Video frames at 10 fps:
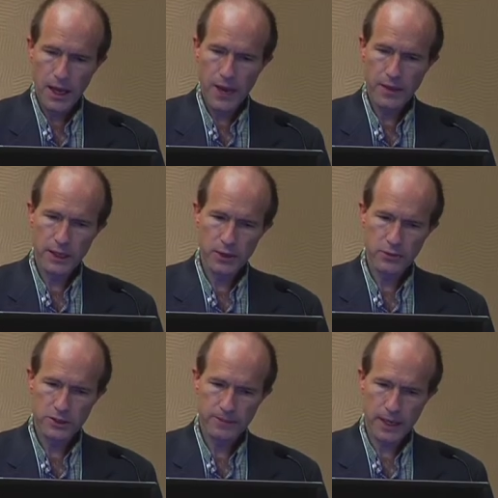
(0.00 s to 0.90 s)
In the
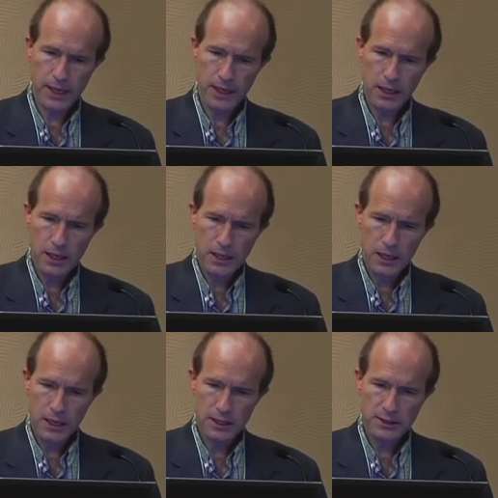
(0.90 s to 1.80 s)
lower spine,
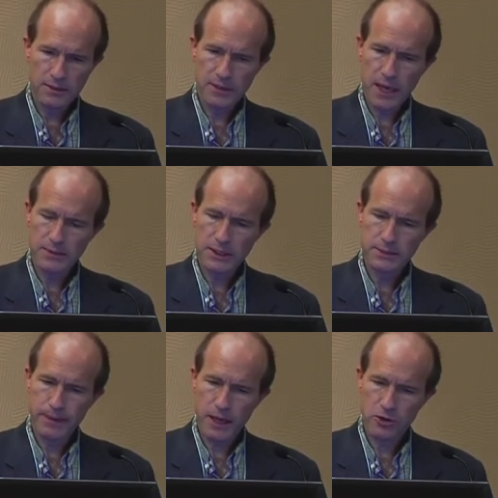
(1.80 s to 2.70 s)
sometimes the
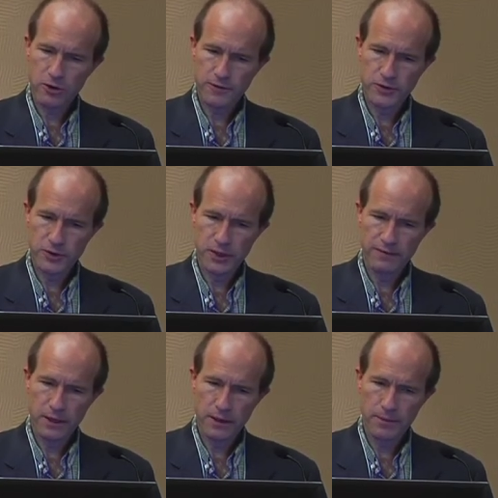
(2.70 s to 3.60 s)
spinal curvature can
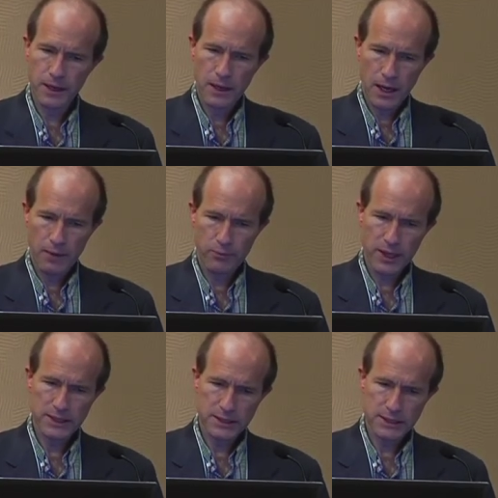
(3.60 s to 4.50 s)
develop. A
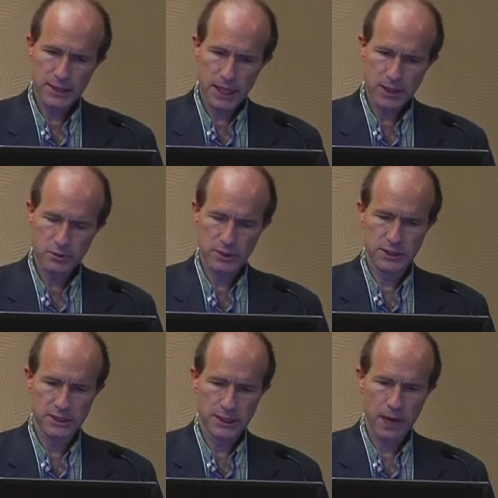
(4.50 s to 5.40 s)
brace does not usually
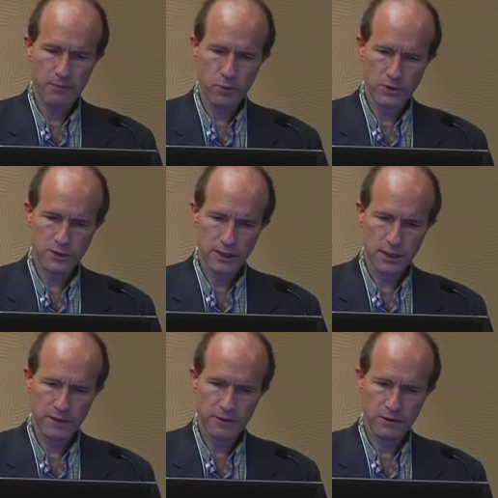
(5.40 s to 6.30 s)
stop
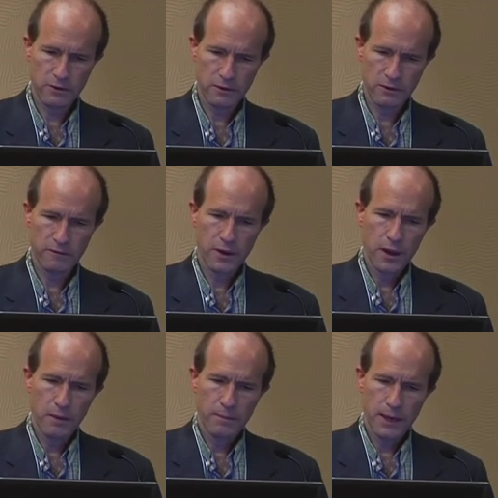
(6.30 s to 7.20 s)
worsening of the curve,
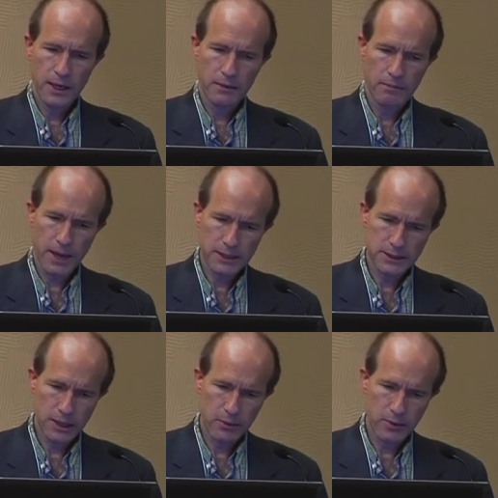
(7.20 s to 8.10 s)
but it may
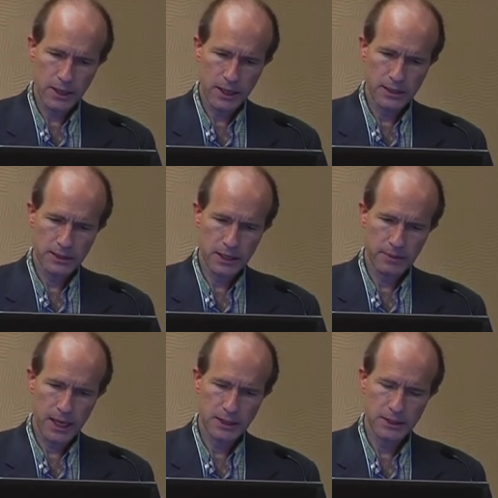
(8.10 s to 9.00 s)
slow it, and in some
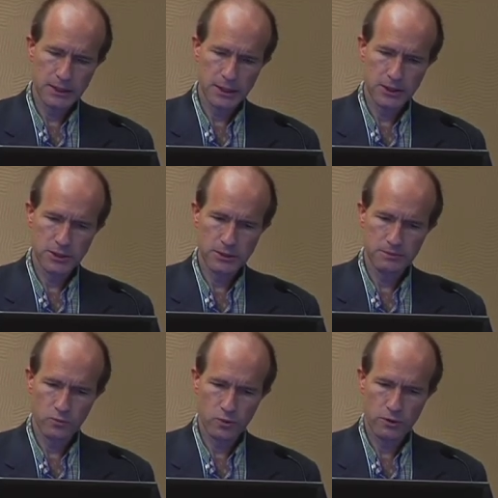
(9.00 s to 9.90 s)
cases it's
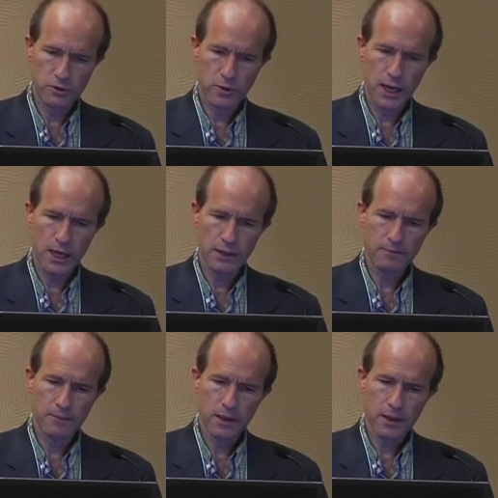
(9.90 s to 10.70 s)
worth trying.